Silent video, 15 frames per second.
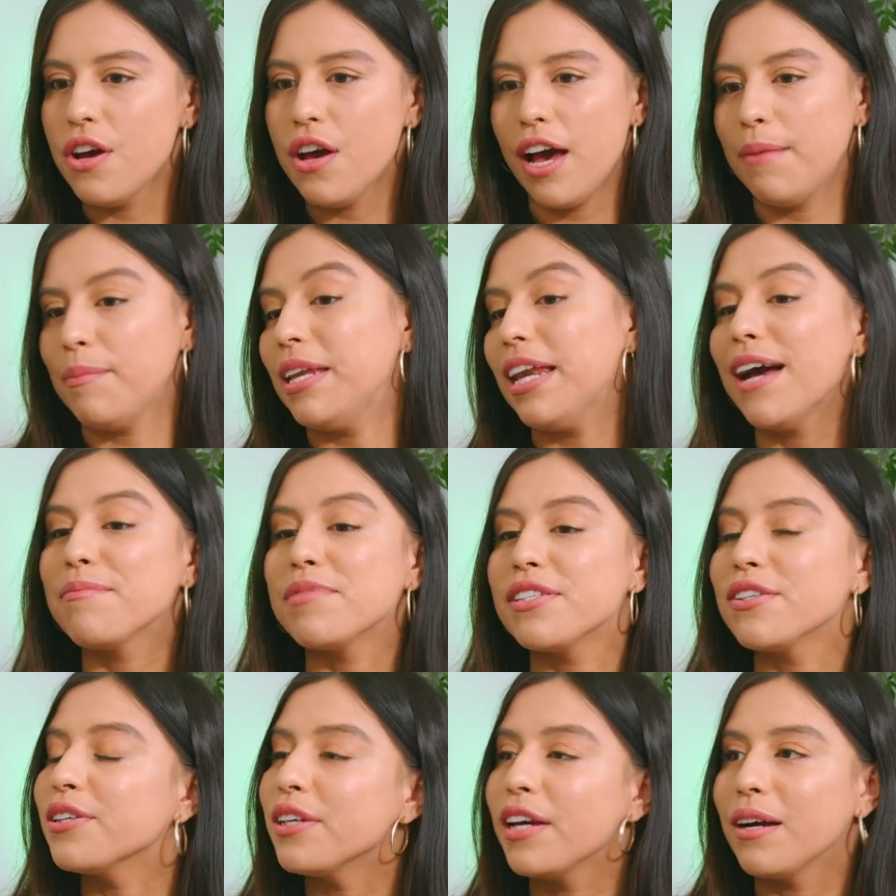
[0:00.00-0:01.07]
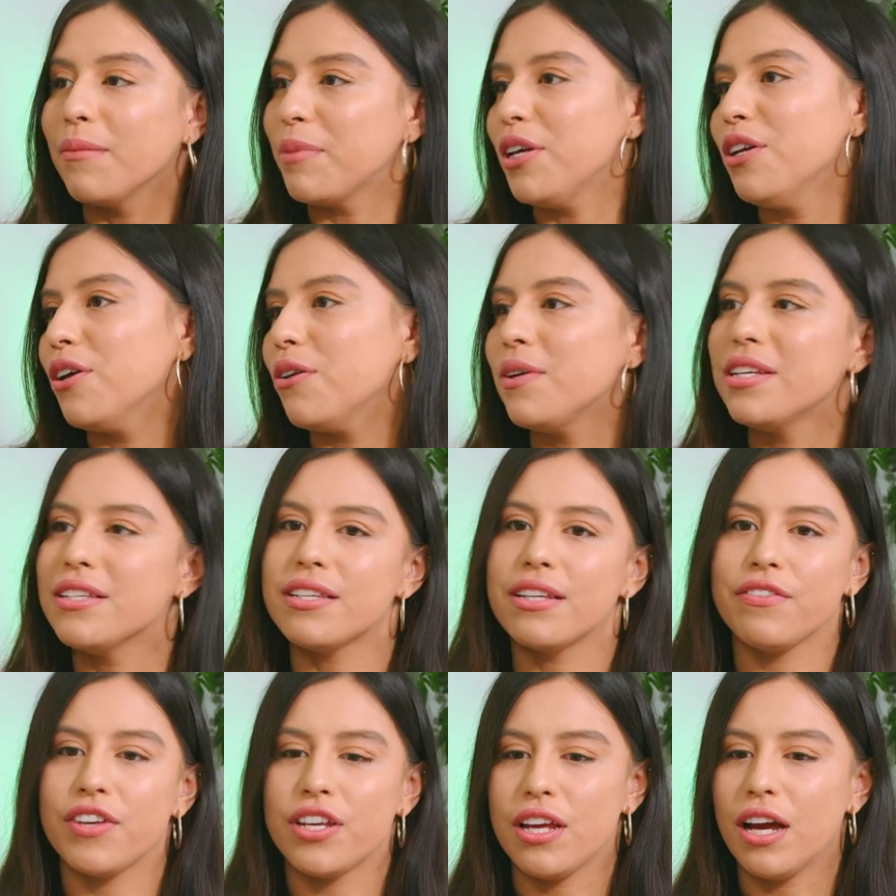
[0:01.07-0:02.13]
I mean, I'm still young, but he's
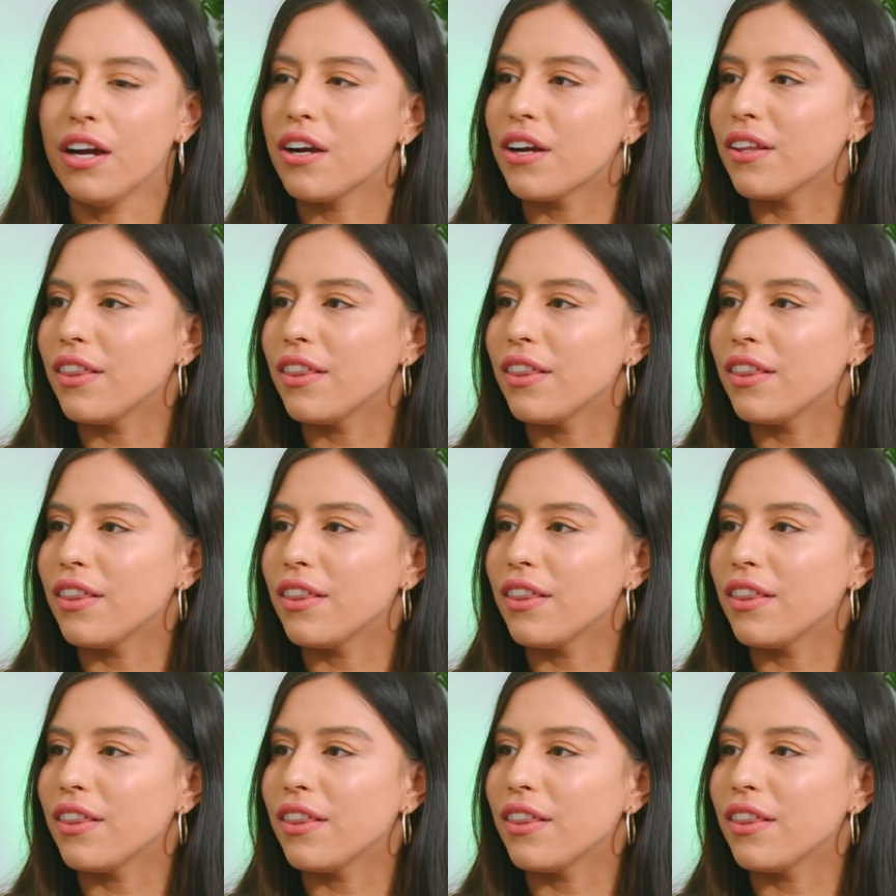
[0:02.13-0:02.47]
even younger.